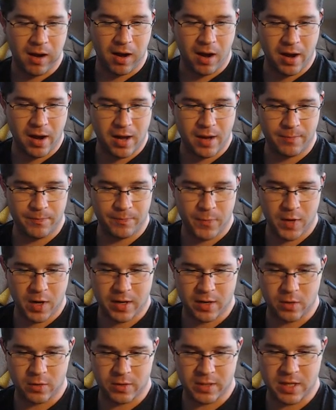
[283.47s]
Um, all
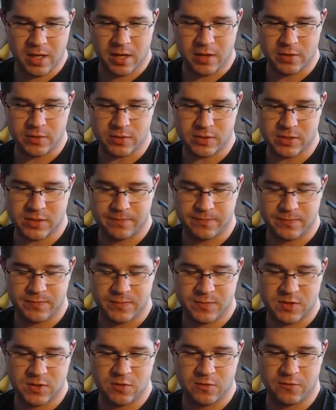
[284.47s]
right, Okeanos,
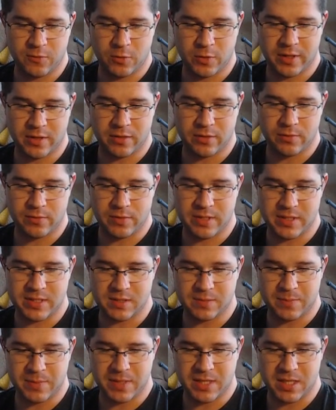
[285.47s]
two forty-three
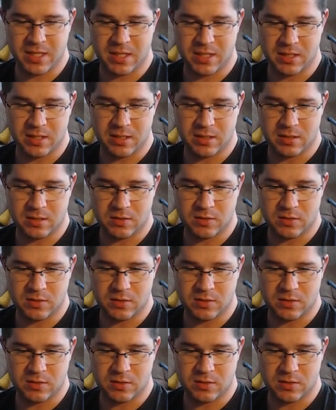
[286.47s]
speed,